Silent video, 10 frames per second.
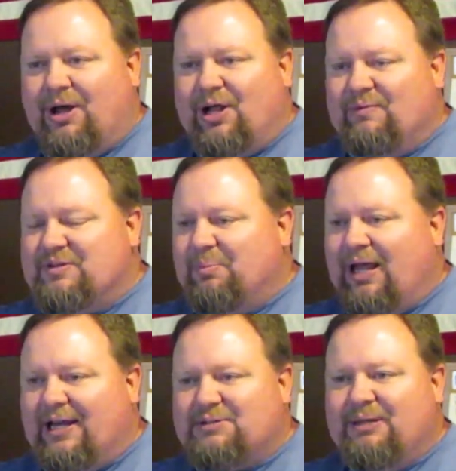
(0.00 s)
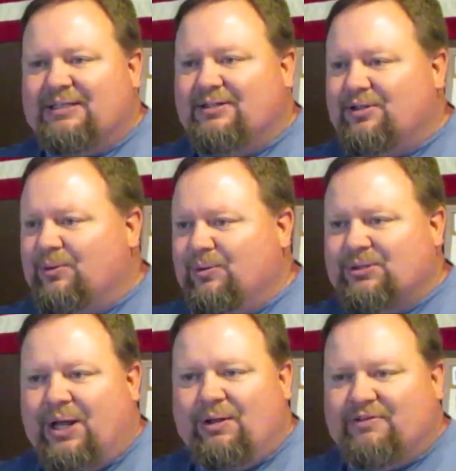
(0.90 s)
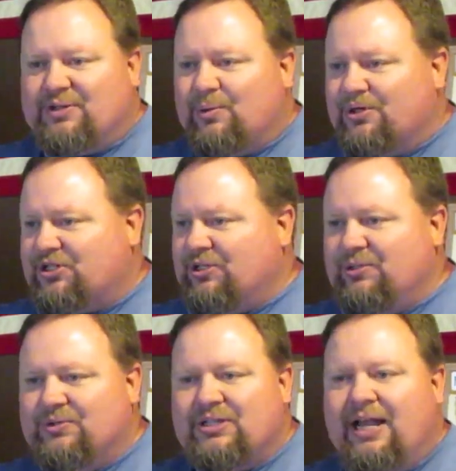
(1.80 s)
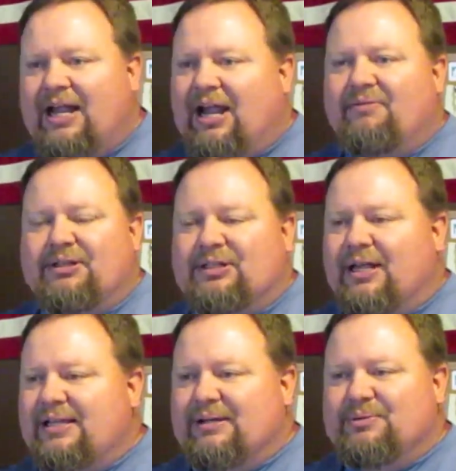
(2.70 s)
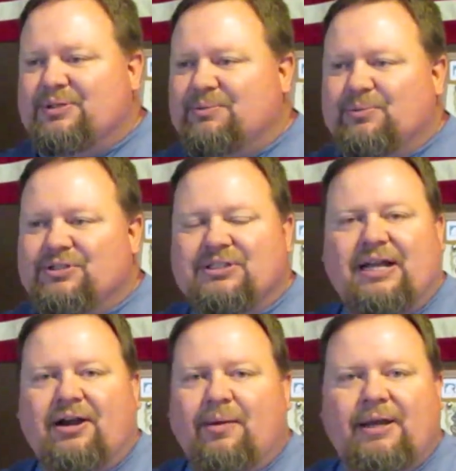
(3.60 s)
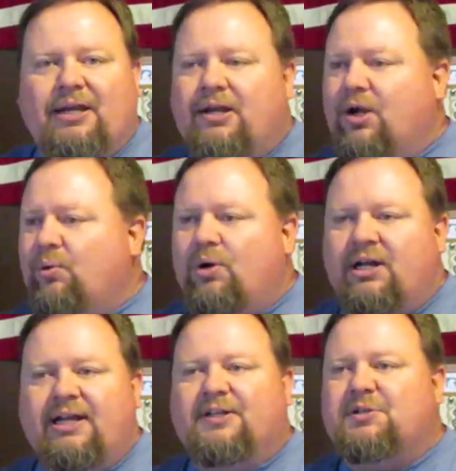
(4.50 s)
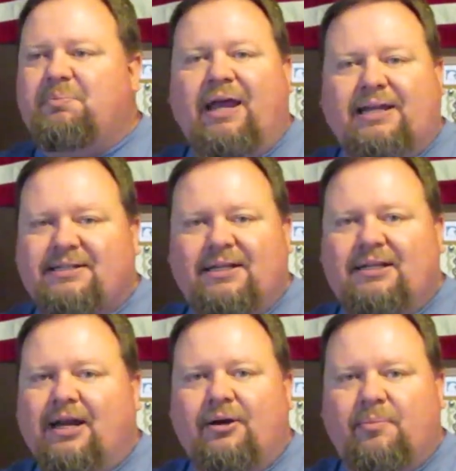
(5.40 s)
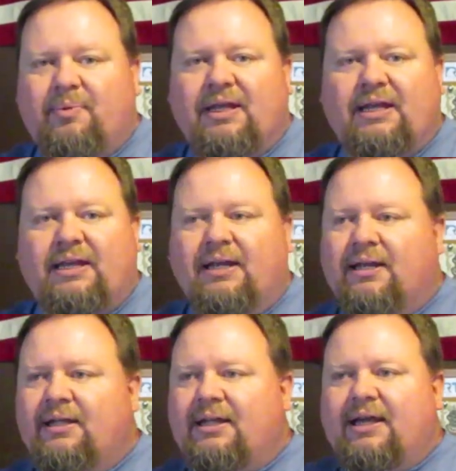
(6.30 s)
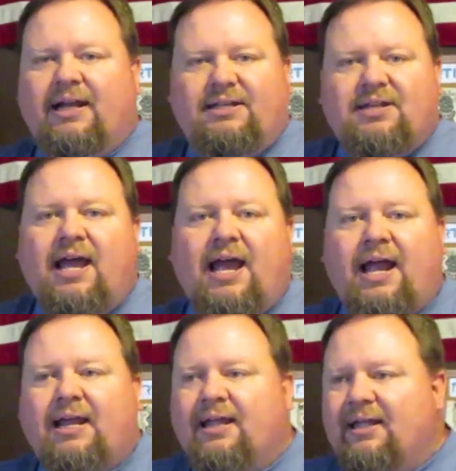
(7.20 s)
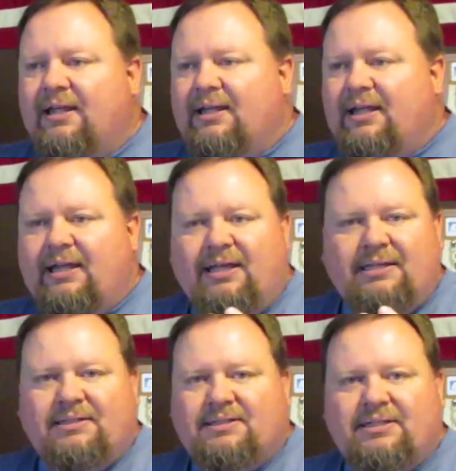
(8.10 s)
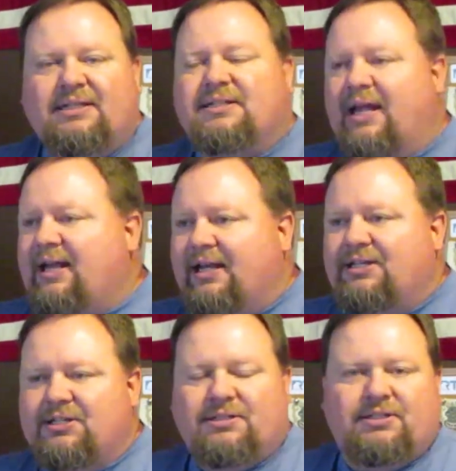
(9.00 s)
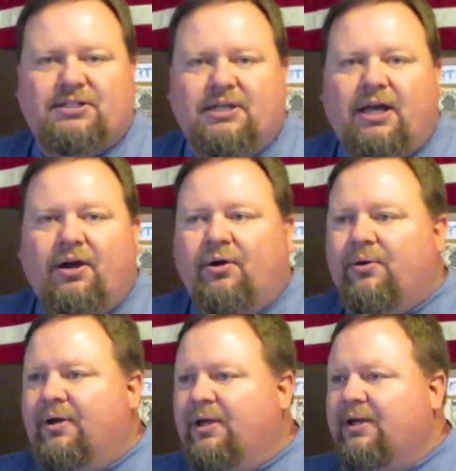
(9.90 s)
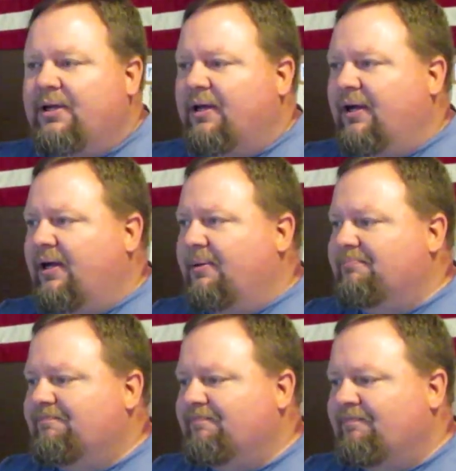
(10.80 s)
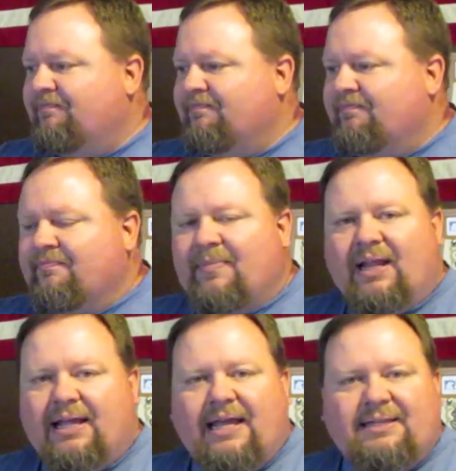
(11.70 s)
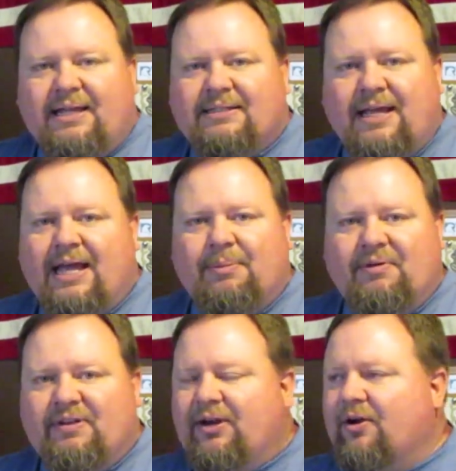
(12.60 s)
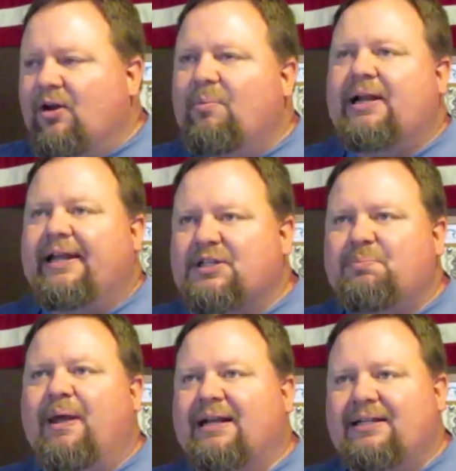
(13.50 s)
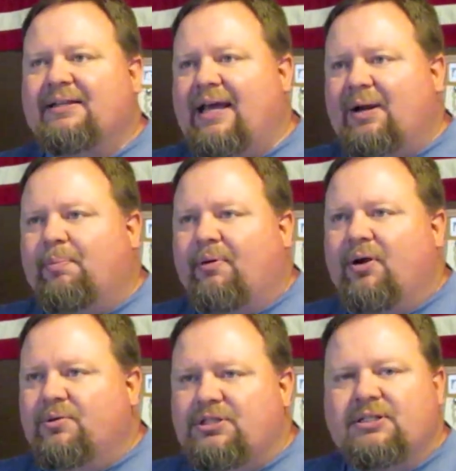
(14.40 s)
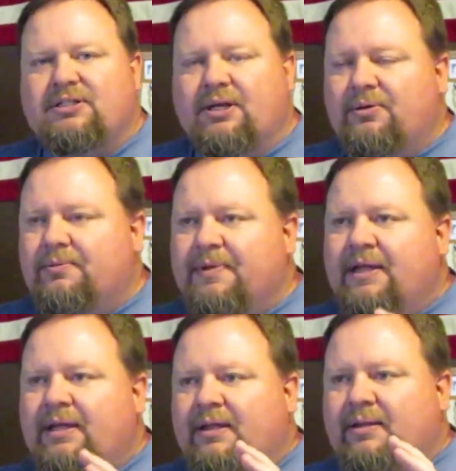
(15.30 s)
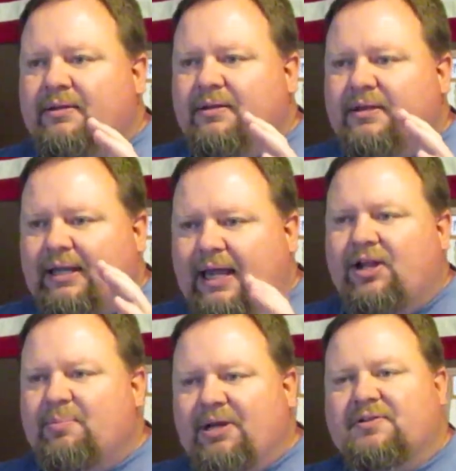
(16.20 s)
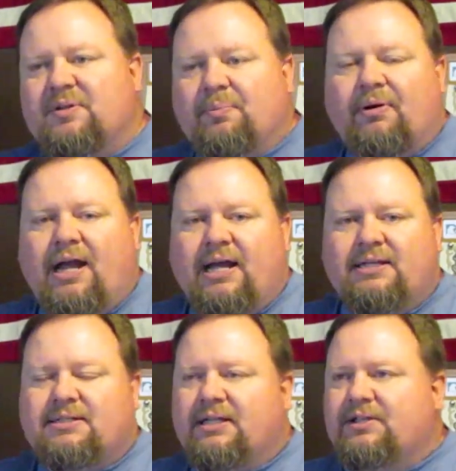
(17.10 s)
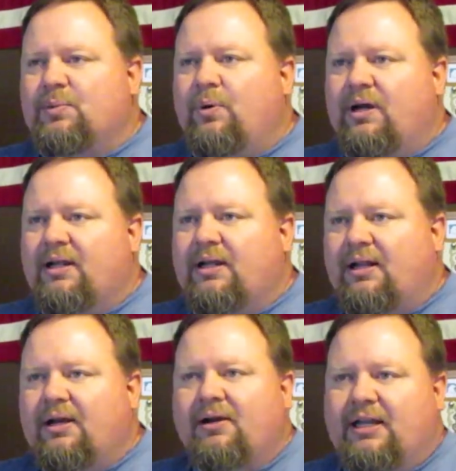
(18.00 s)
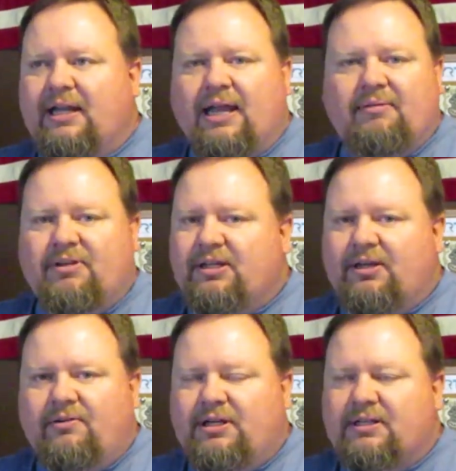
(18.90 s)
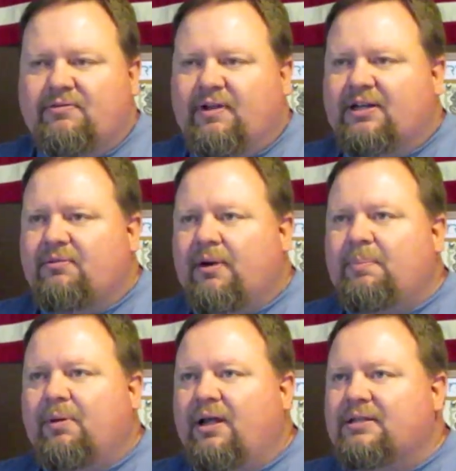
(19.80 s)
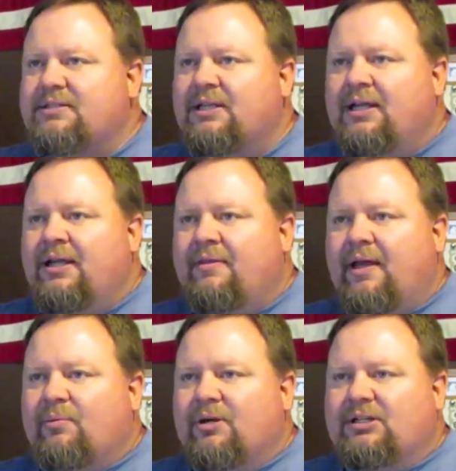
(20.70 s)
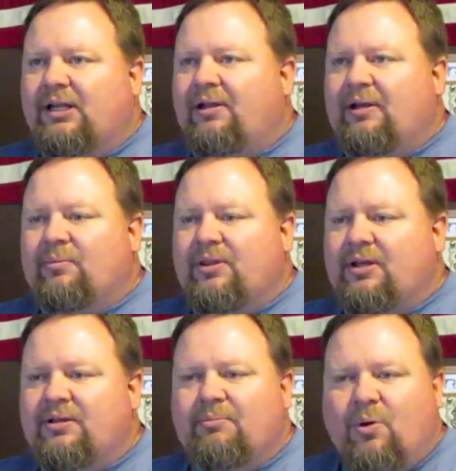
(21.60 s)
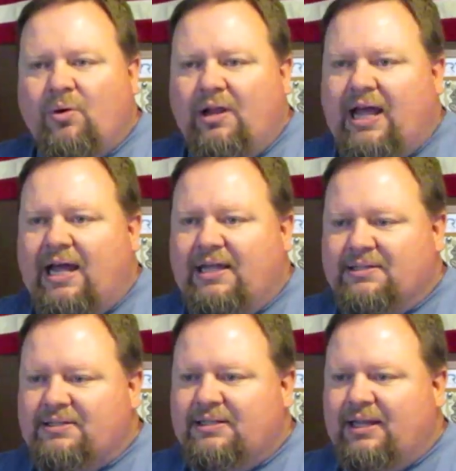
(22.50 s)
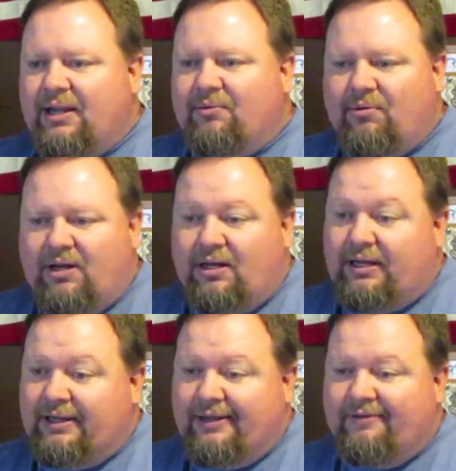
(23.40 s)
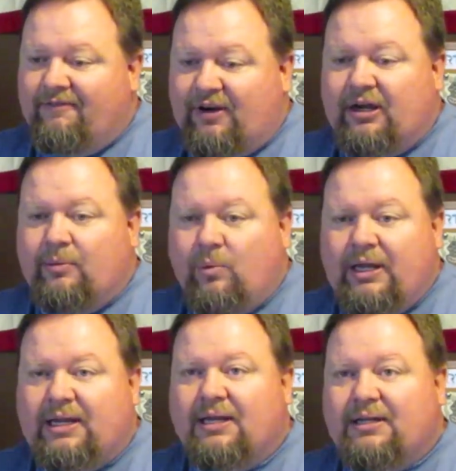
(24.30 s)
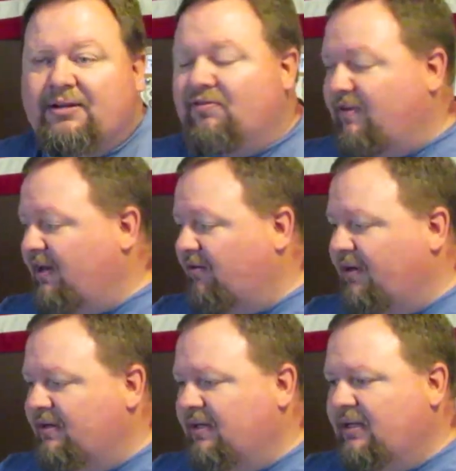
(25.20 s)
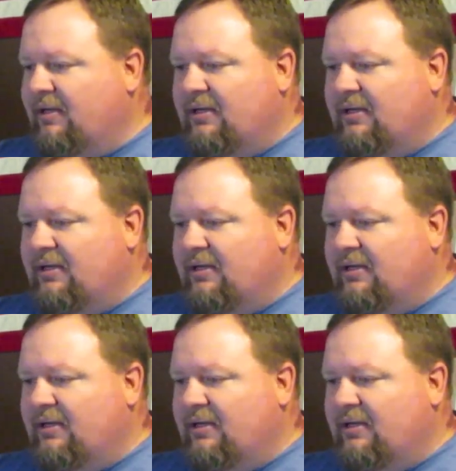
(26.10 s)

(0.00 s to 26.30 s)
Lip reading: all of his blacksmithing tools, all of his horseshoes, everything that was there. I mean, no one expected there to be an attack in 6 to 8 inches of snow at that time of year. Nobody expected that approach. And so the element of surprise is what clearly gave the Union the victory. Plus, they were dealing with a demoralized and really very weakened Confederate